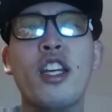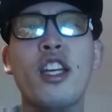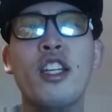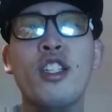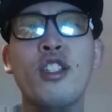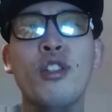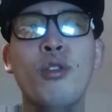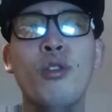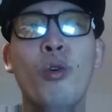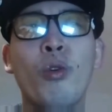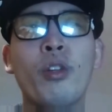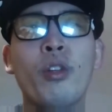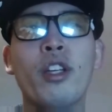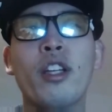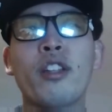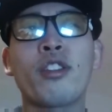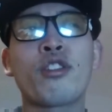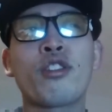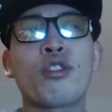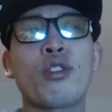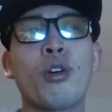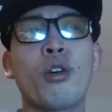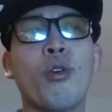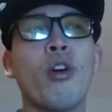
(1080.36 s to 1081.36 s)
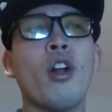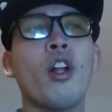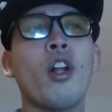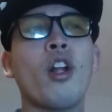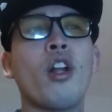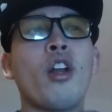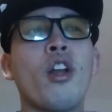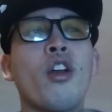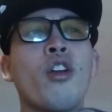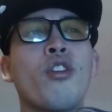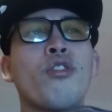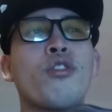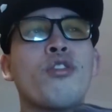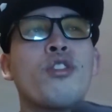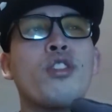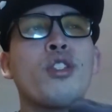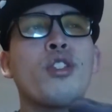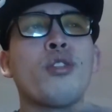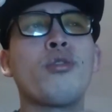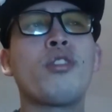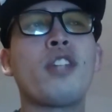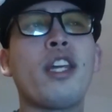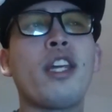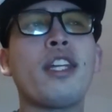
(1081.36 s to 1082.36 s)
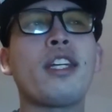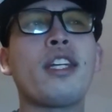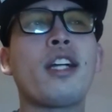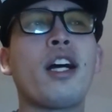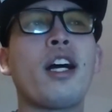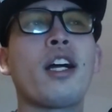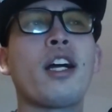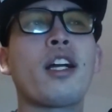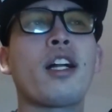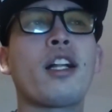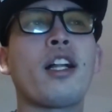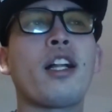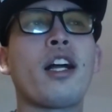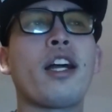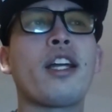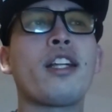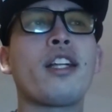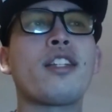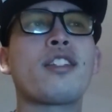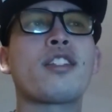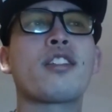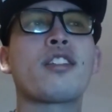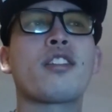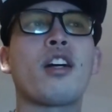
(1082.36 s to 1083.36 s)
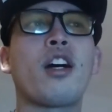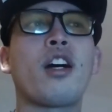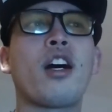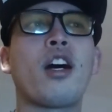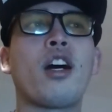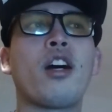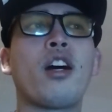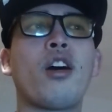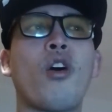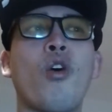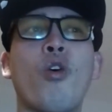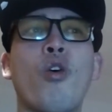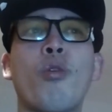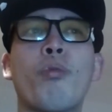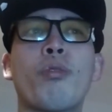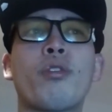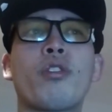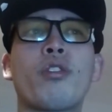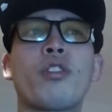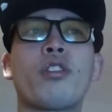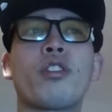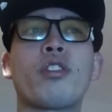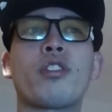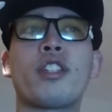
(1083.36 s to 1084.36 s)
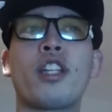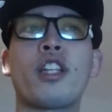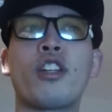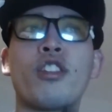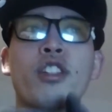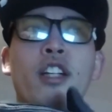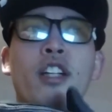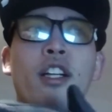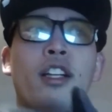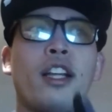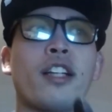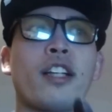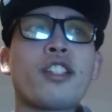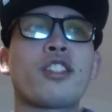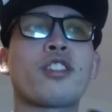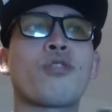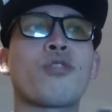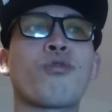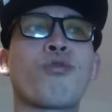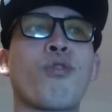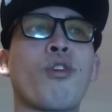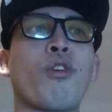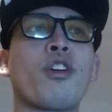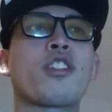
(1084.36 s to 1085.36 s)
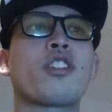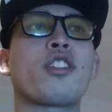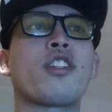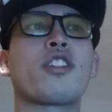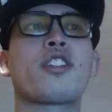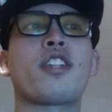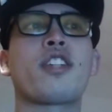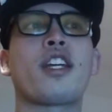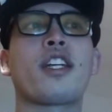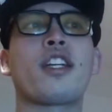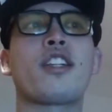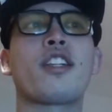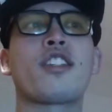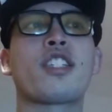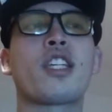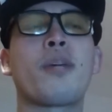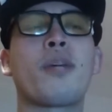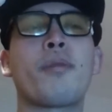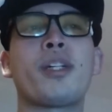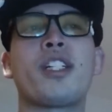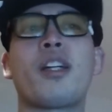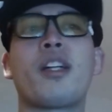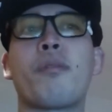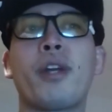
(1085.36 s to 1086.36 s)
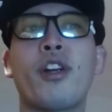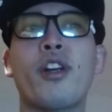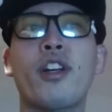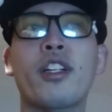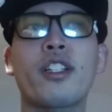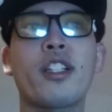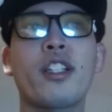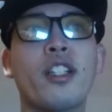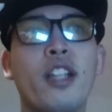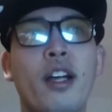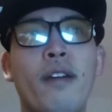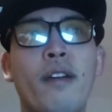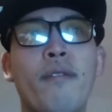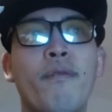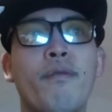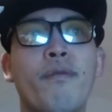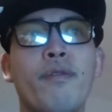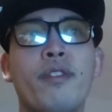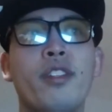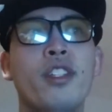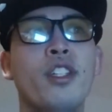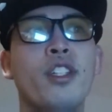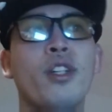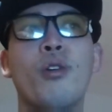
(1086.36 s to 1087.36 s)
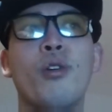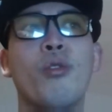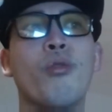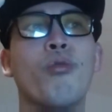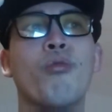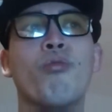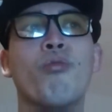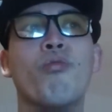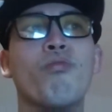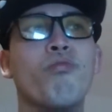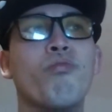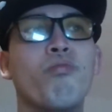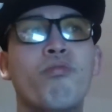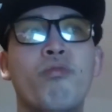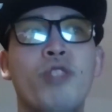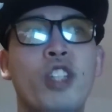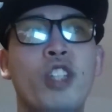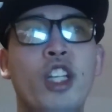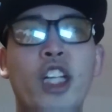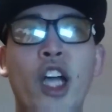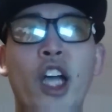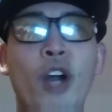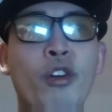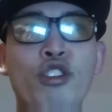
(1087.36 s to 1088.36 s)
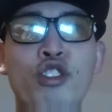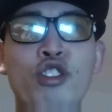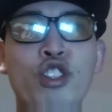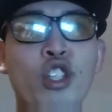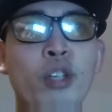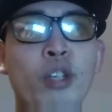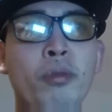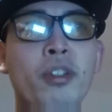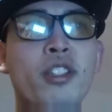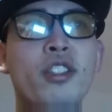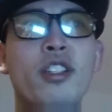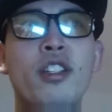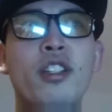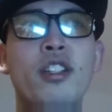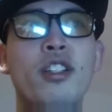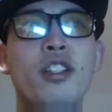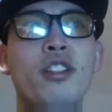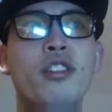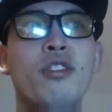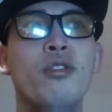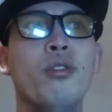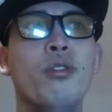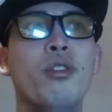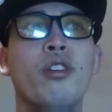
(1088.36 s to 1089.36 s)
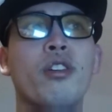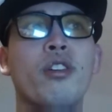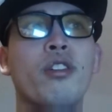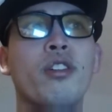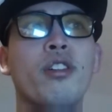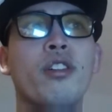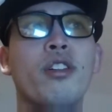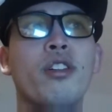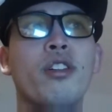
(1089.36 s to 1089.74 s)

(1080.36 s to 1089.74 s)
you only so. Do you take on clients over the internet? Like, for instance, like, can someone in America come, check out your services, or